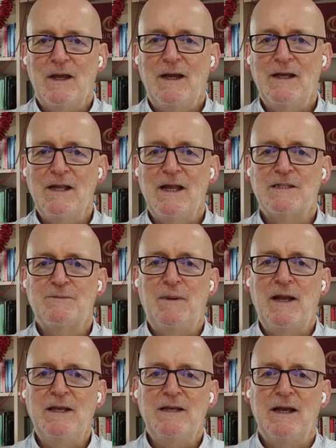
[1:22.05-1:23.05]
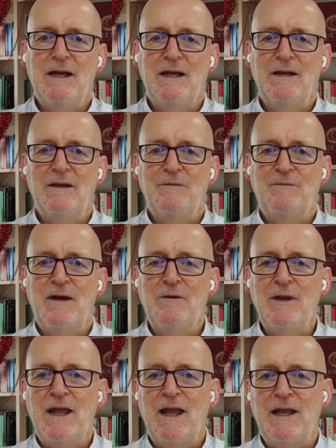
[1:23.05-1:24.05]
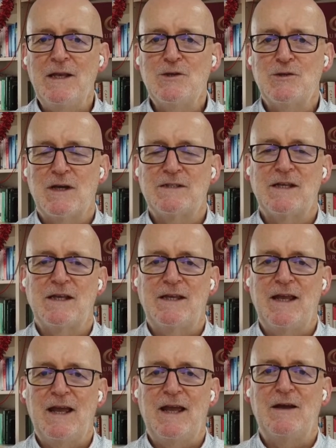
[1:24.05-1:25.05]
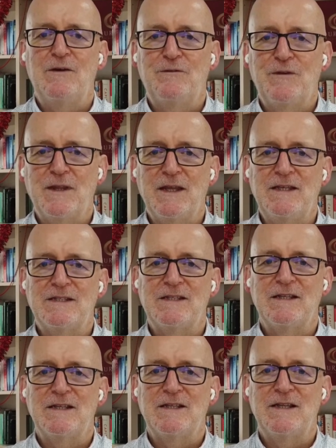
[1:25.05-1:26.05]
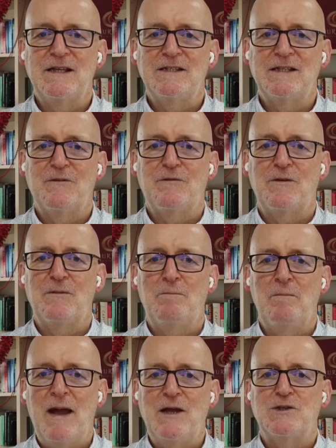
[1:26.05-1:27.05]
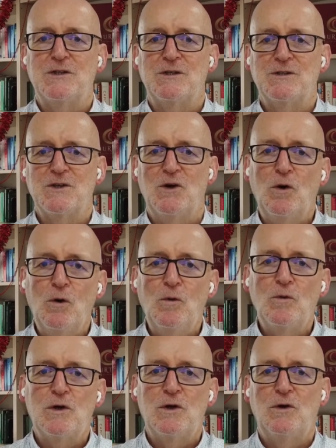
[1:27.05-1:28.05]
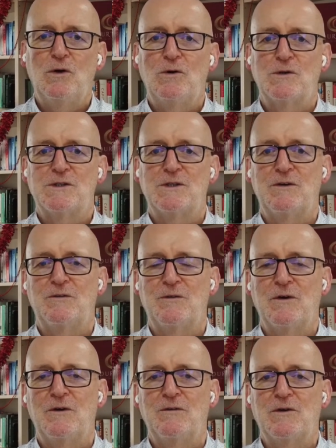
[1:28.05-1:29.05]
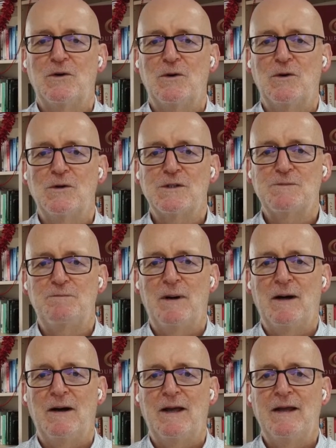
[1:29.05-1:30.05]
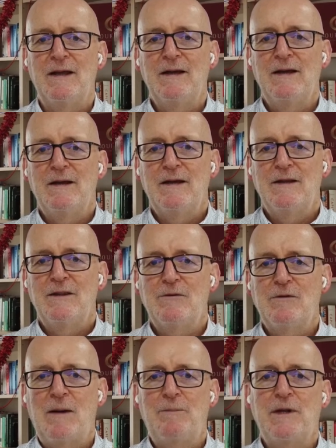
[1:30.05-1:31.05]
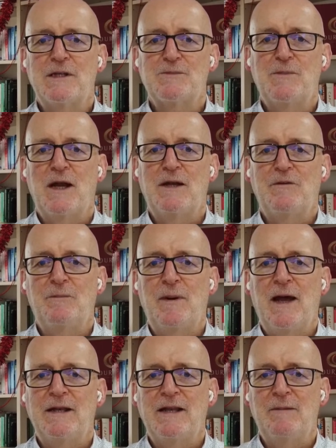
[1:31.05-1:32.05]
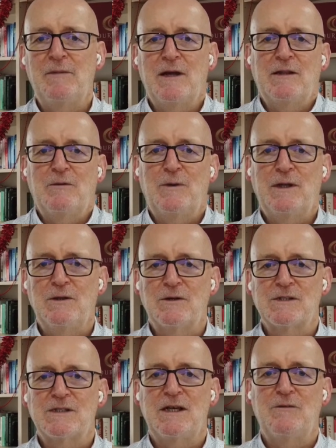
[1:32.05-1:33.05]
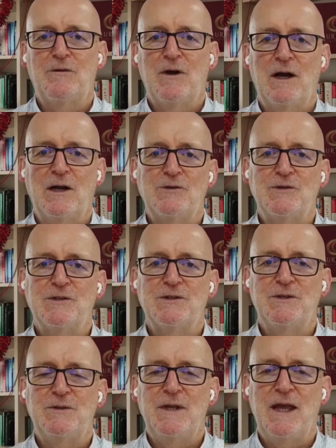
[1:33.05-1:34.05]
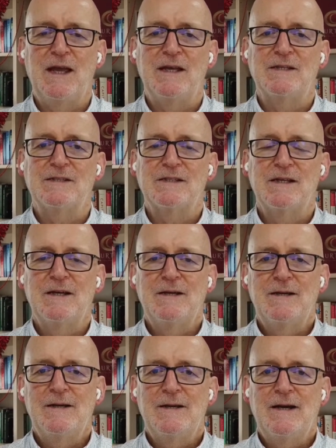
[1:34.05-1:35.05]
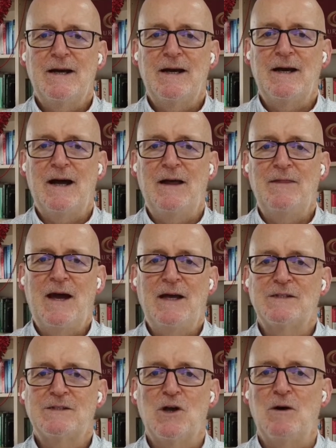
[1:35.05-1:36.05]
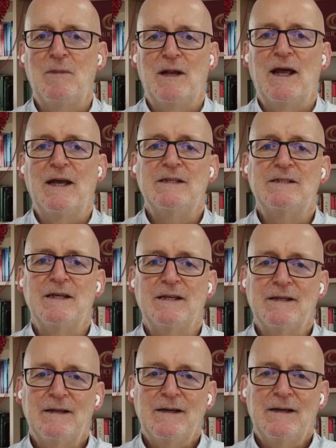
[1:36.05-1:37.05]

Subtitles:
it's been a very interesting year for these different measures, all caused, of course, by the rapid spread of a pandemic that we'd not seen for 102 years. And that has dominated.